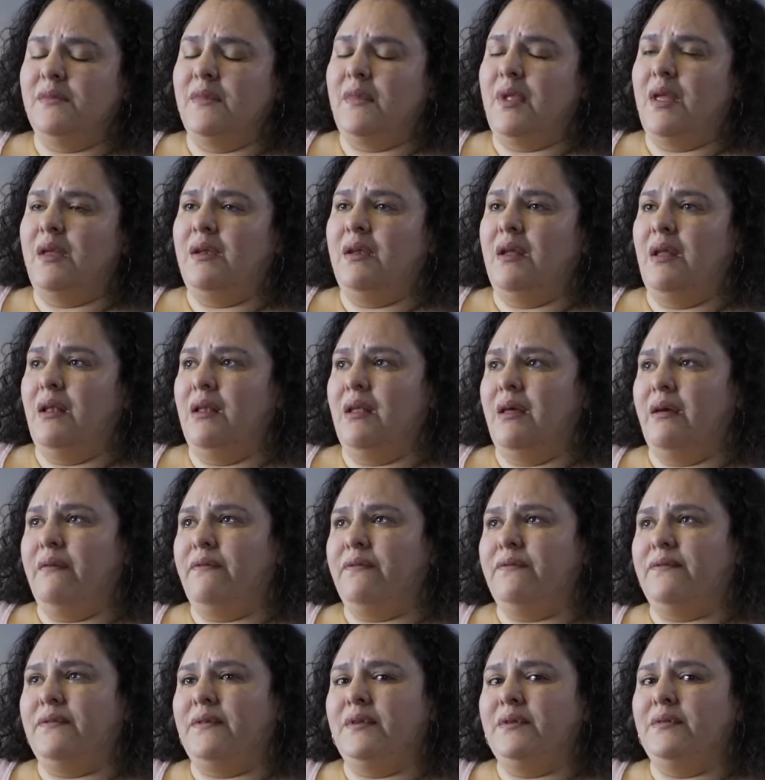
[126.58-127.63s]
and I left.
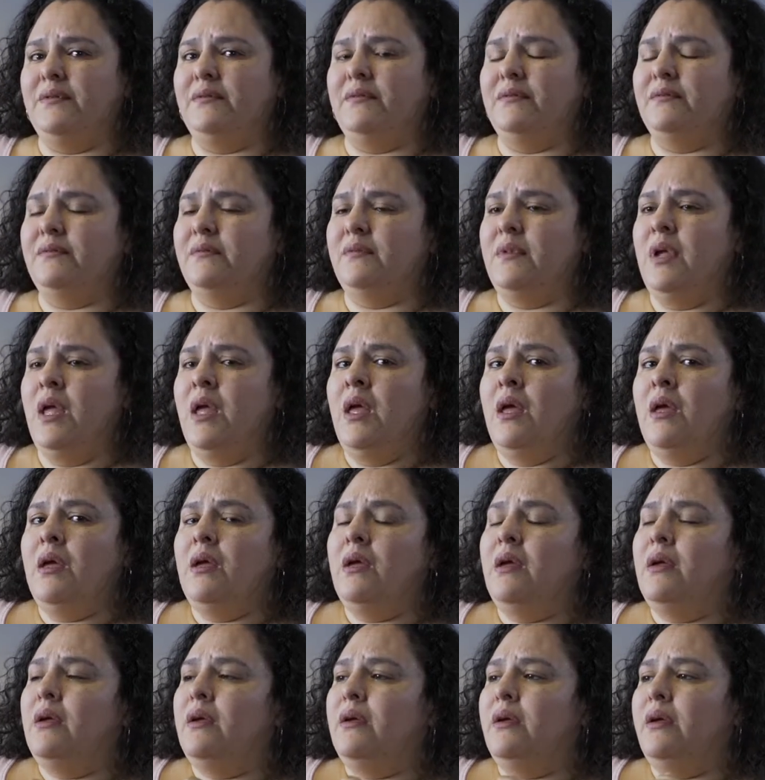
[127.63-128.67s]

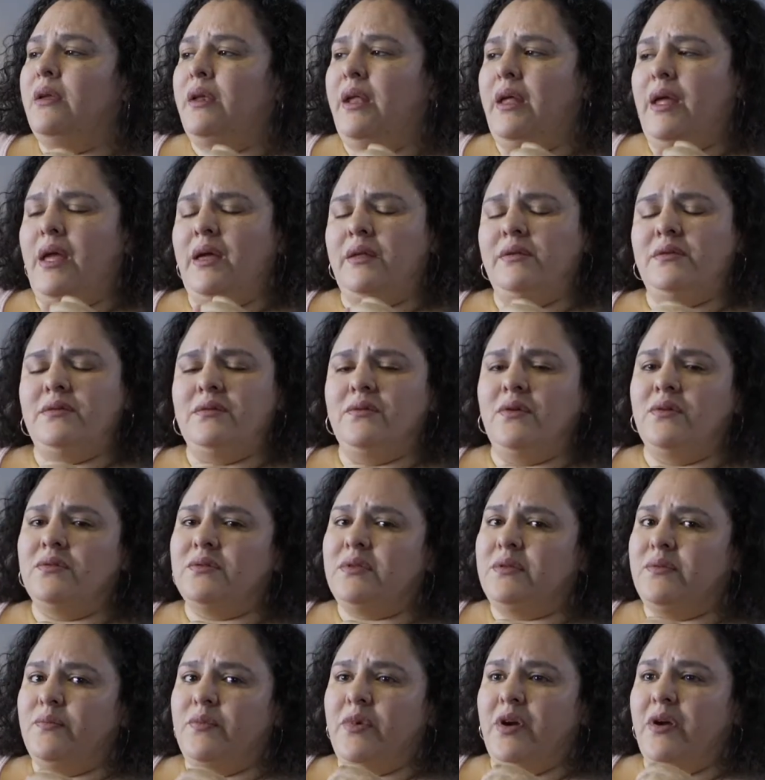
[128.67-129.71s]
And I had to go
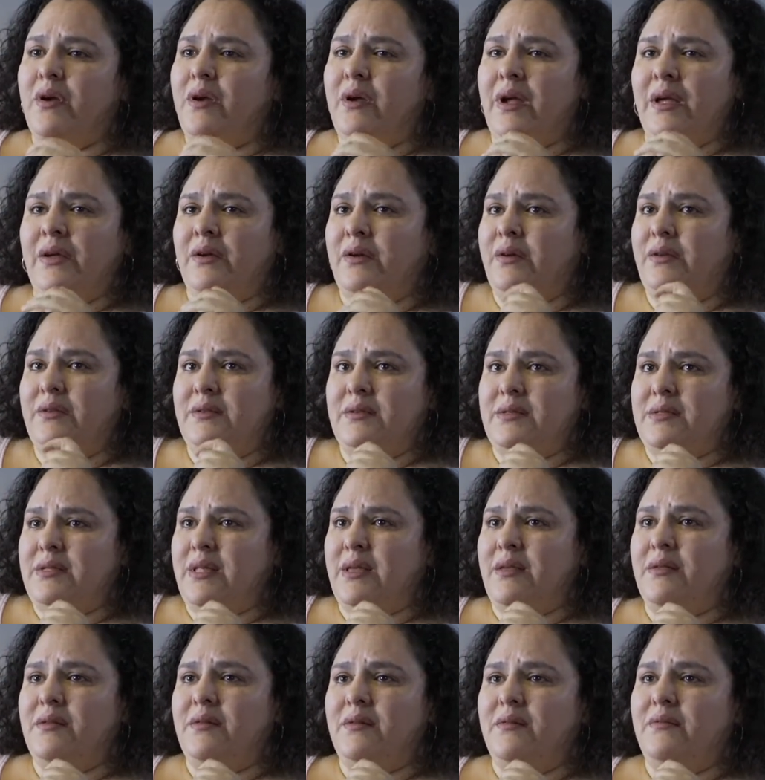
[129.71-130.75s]
somewhere. I couldn't stay
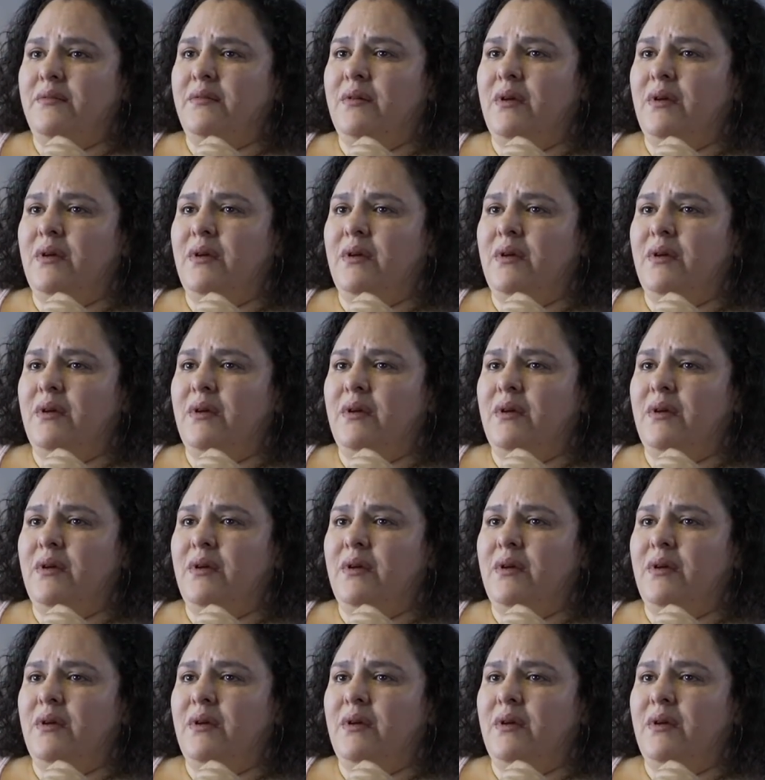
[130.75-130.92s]
there.